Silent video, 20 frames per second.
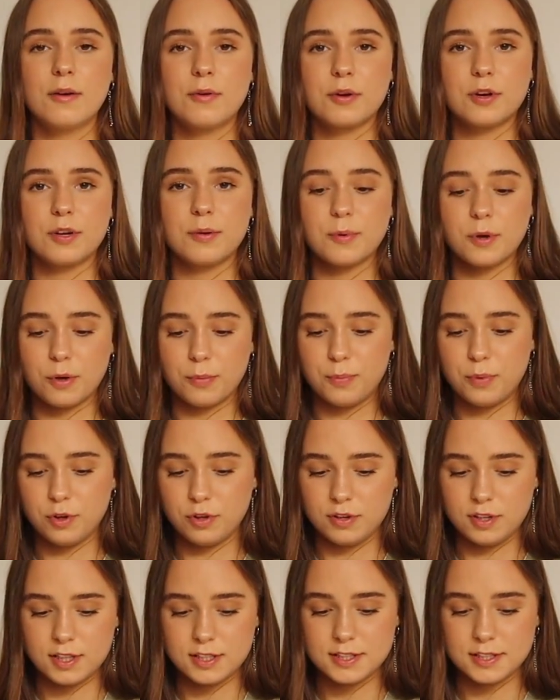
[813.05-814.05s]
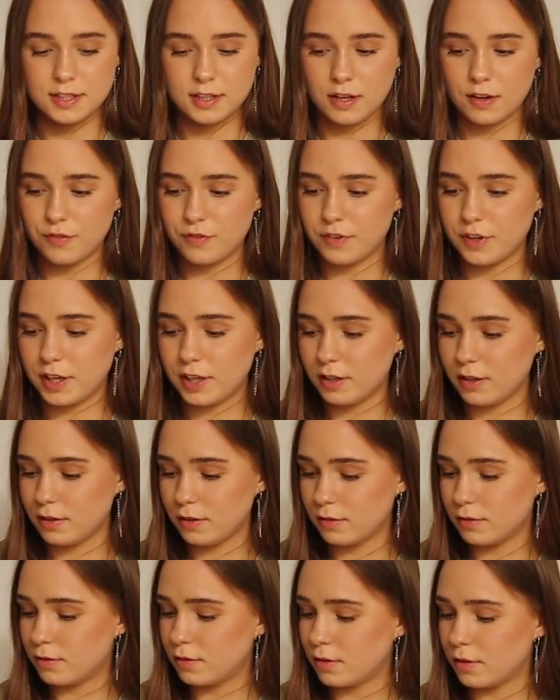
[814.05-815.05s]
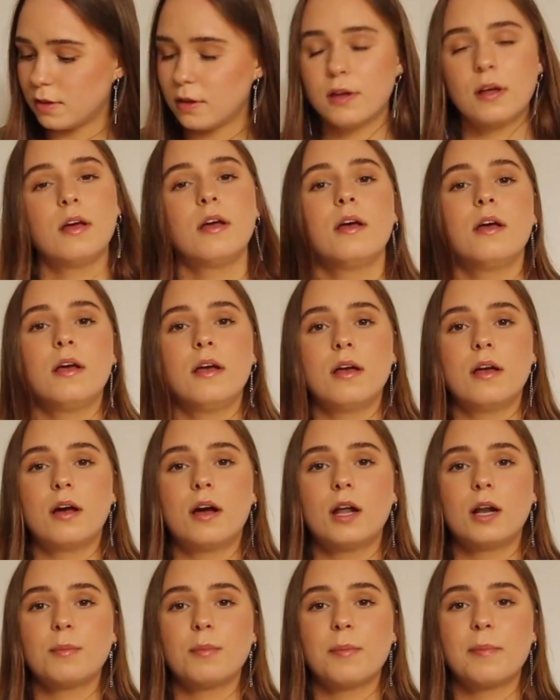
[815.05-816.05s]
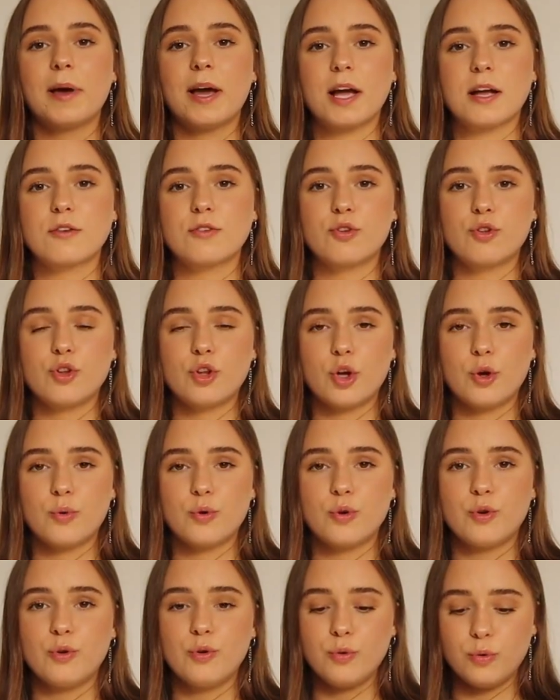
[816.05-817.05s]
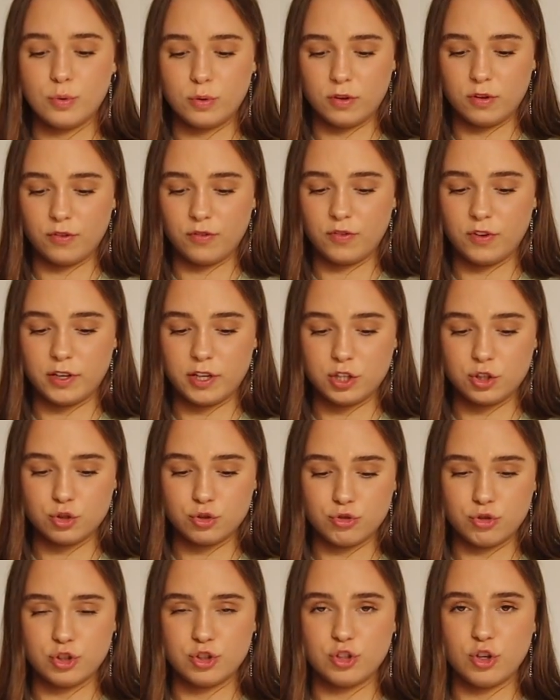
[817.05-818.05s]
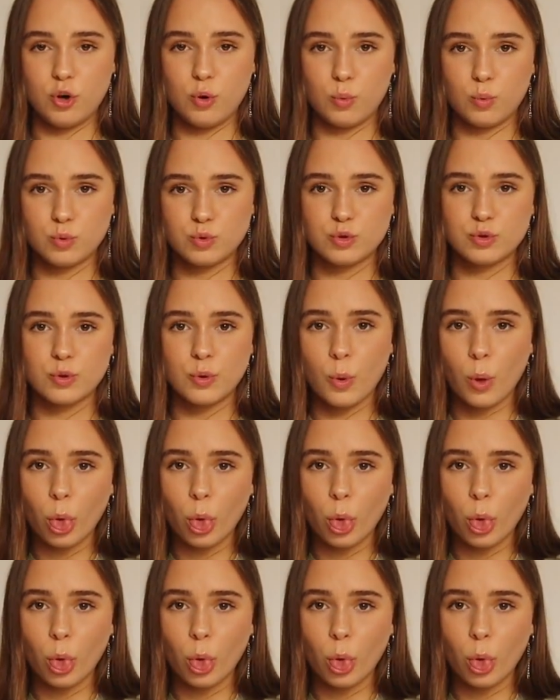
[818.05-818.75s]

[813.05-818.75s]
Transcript: I'm going to go put these in the oven, and I'll be back to show you the finished result.